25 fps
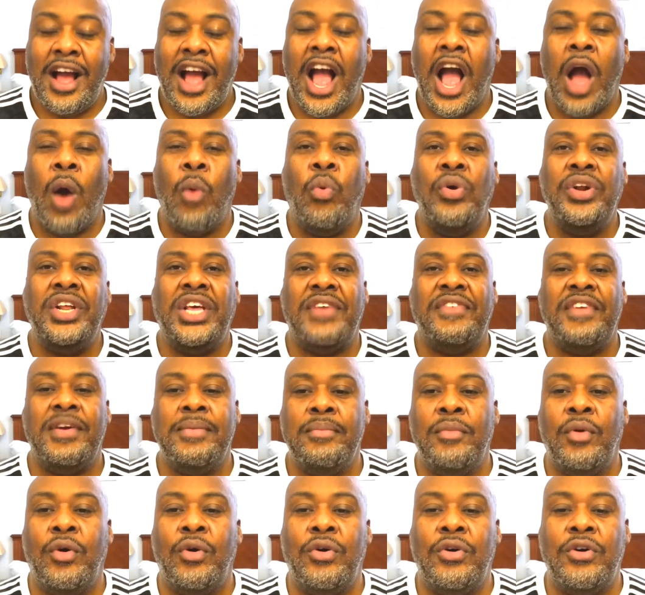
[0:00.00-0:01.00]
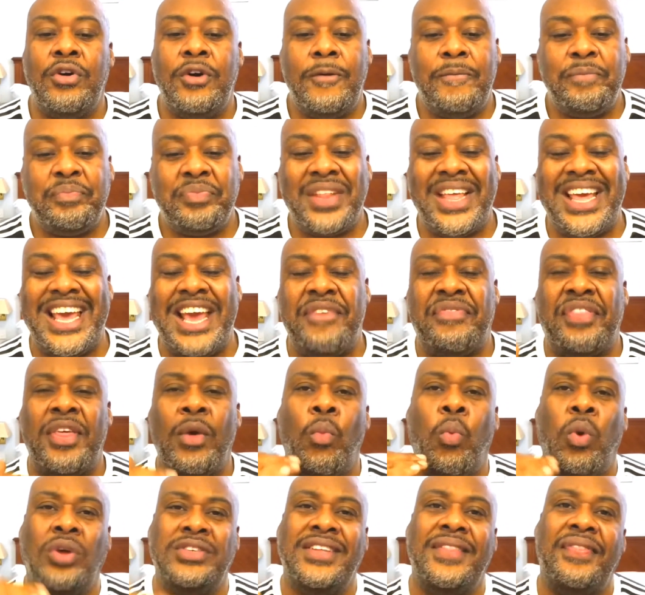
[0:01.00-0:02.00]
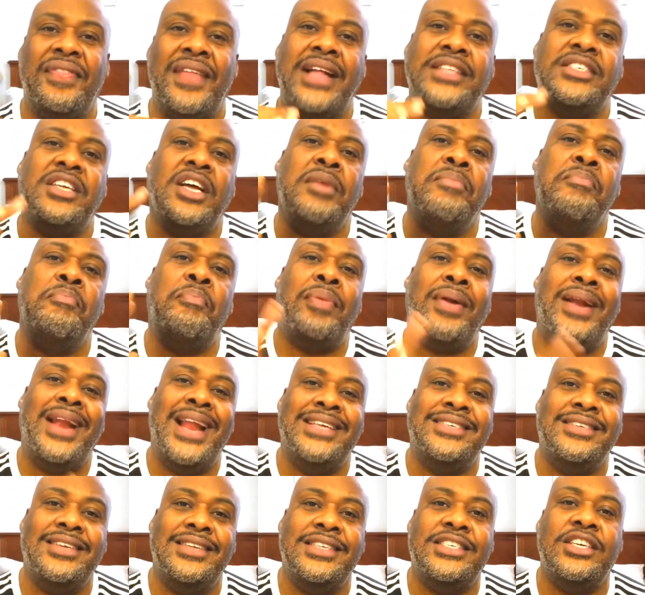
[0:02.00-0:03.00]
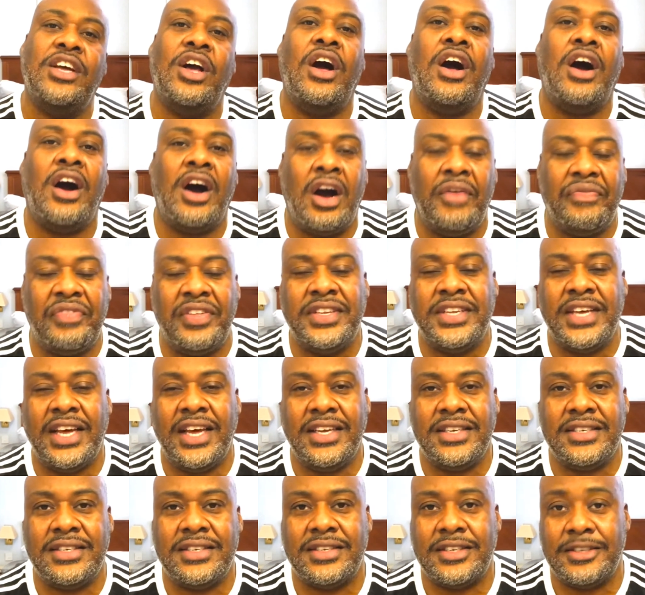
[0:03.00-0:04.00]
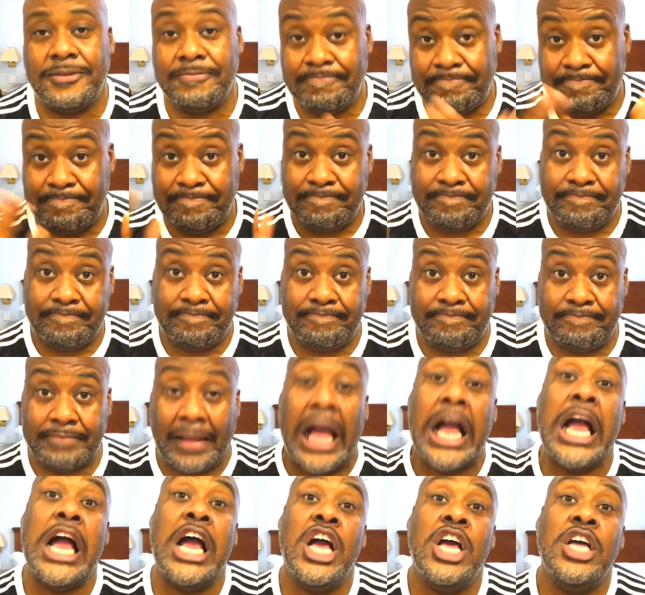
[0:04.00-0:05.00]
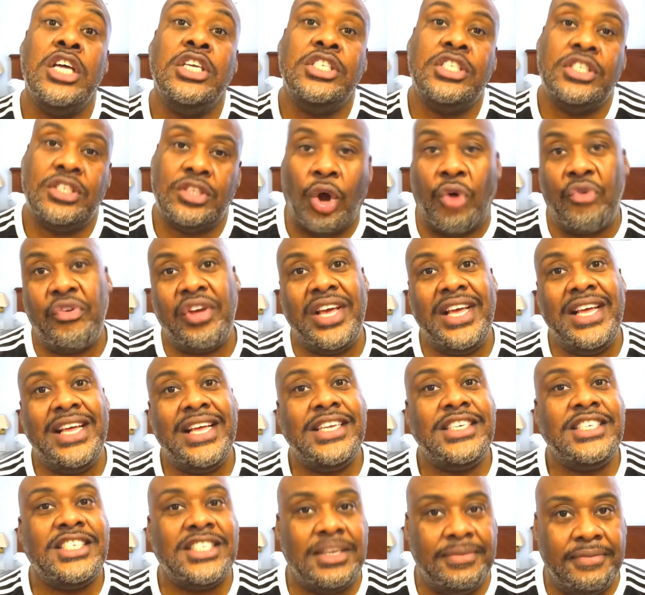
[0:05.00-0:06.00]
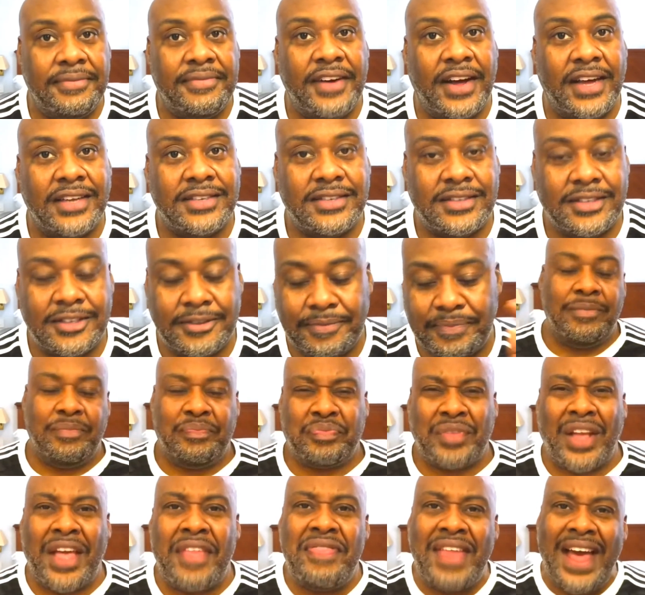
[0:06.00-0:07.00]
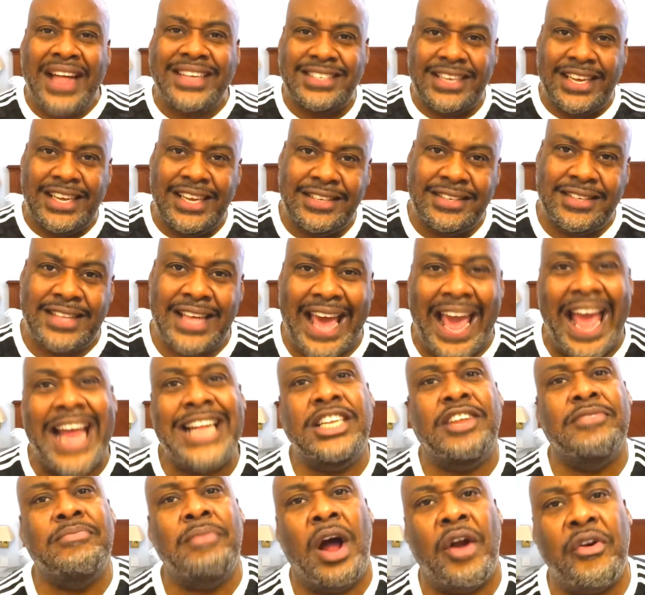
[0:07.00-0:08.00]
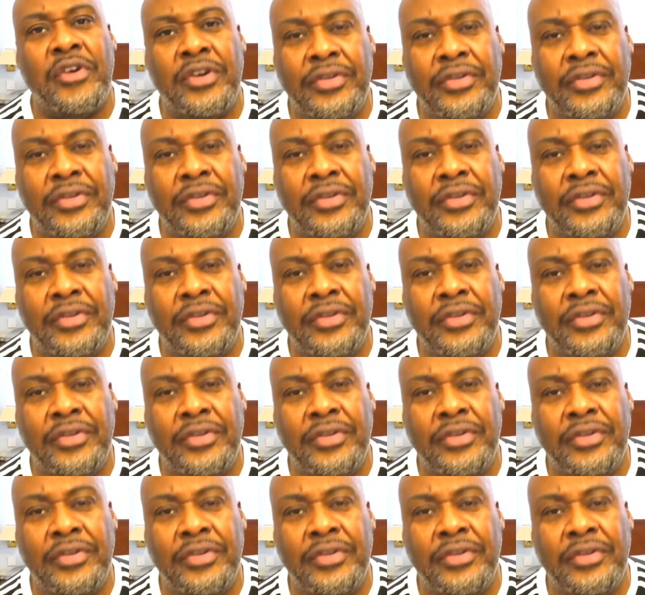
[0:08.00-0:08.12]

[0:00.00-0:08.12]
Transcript: I would give it more if there wasn't that unpleasant aftertaste. Sorry, Slim That is the end of my